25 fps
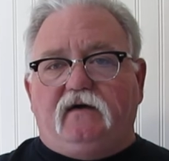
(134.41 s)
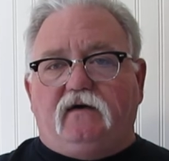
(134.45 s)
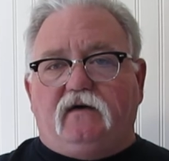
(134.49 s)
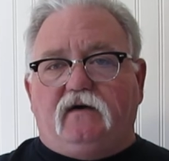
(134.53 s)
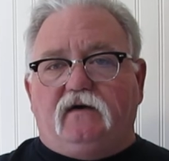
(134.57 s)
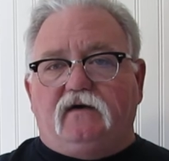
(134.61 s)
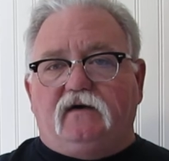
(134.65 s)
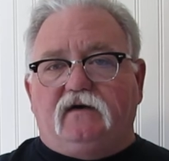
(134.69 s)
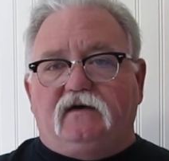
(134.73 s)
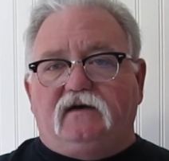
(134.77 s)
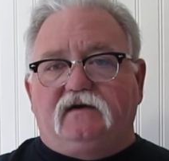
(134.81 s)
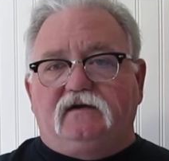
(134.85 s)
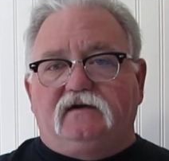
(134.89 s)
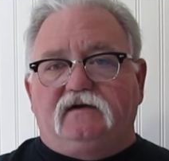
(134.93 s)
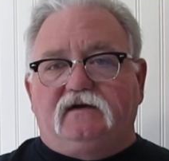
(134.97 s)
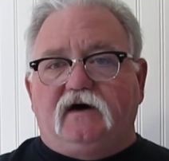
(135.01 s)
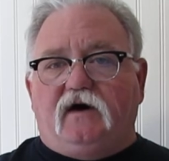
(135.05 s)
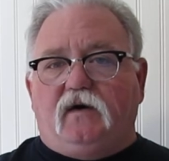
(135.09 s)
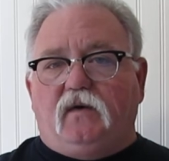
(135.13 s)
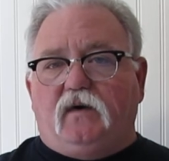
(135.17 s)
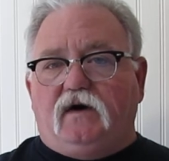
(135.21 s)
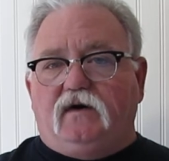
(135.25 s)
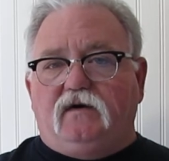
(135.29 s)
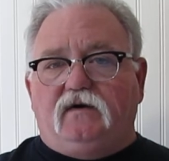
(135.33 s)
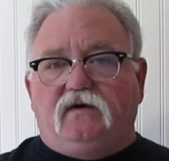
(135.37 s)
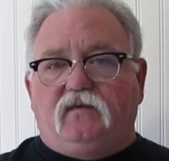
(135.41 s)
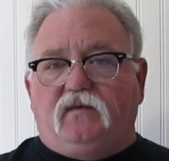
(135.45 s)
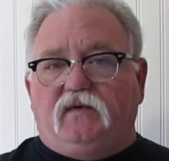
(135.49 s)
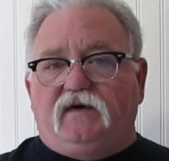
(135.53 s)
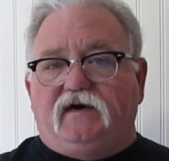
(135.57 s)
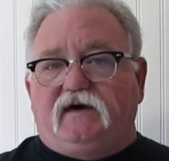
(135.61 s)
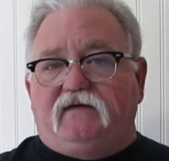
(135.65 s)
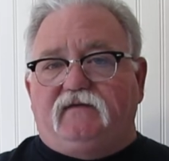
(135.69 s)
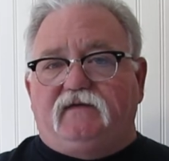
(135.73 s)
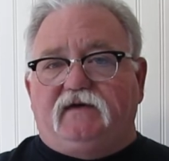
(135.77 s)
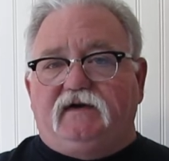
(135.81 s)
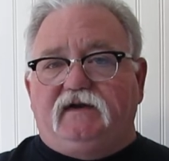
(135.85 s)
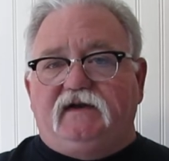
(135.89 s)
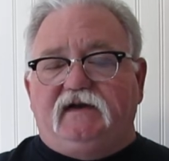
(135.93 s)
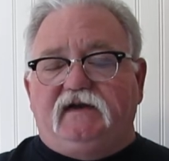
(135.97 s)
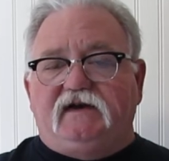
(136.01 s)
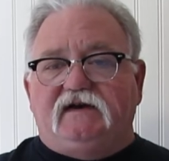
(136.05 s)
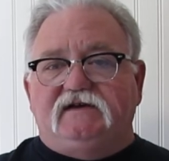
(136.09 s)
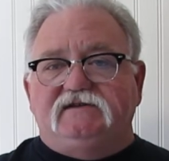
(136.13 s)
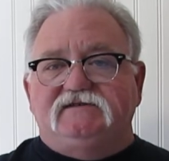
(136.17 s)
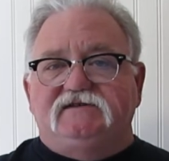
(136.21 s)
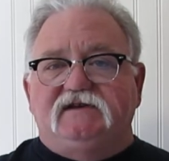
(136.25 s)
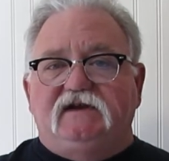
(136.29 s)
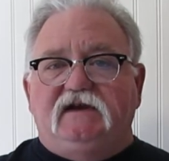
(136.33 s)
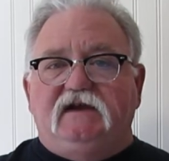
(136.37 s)
or COA or whatever it
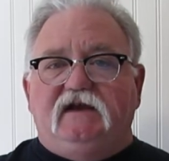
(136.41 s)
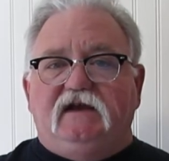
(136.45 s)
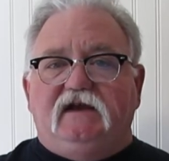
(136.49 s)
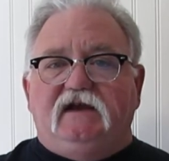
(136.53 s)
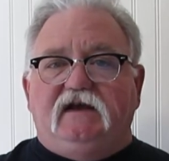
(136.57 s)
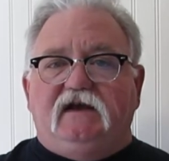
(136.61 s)
is,